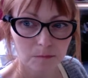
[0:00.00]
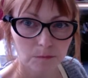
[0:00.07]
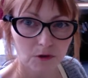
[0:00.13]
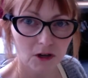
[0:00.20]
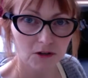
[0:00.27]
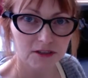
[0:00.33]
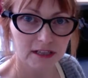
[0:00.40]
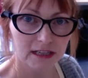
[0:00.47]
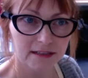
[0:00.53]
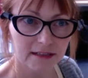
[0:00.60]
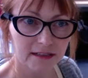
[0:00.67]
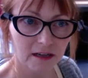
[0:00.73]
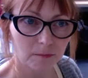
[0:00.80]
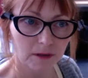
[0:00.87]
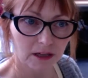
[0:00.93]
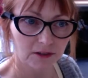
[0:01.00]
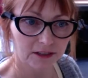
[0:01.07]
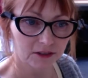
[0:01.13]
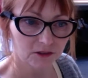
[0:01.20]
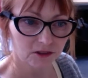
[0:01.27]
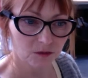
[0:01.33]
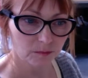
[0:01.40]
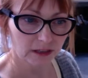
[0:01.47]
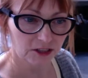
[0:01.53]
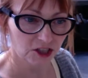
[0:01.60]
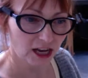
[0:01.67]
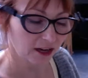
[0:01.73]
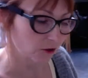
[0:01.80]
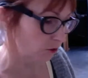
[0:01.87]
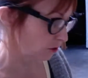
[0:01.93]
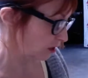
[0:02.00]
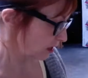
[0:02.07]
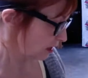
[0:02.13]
processed and uploaded onto my channel.